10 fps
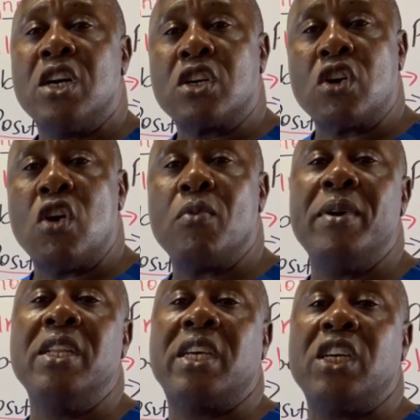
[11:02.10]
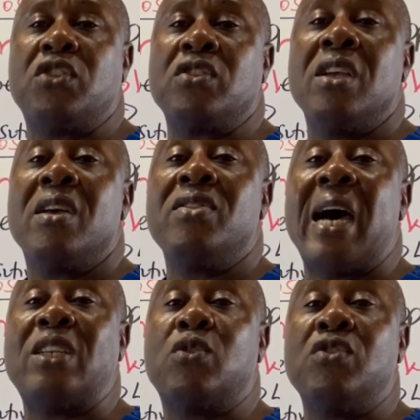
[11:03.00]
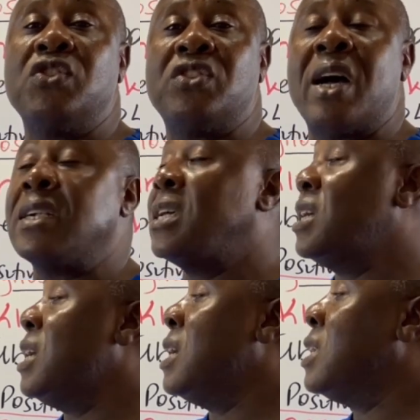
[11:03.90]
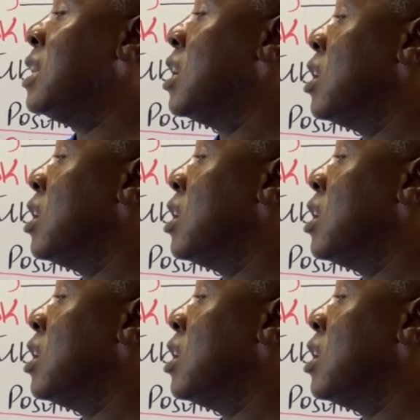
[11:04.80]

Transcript: wrong medications, that could result in